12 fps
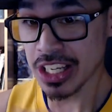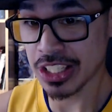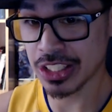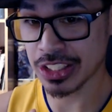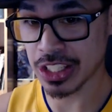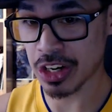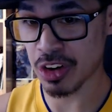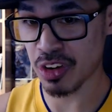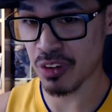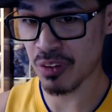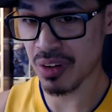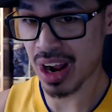you
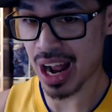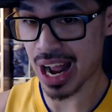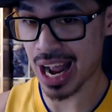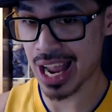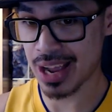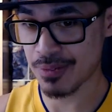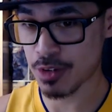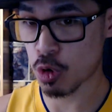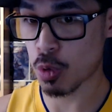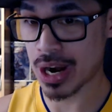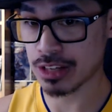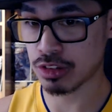know I am
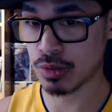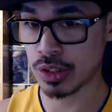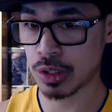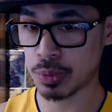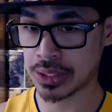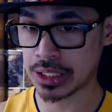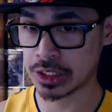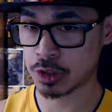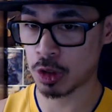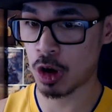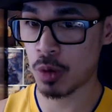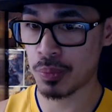quite familiar with this
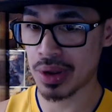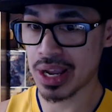trope.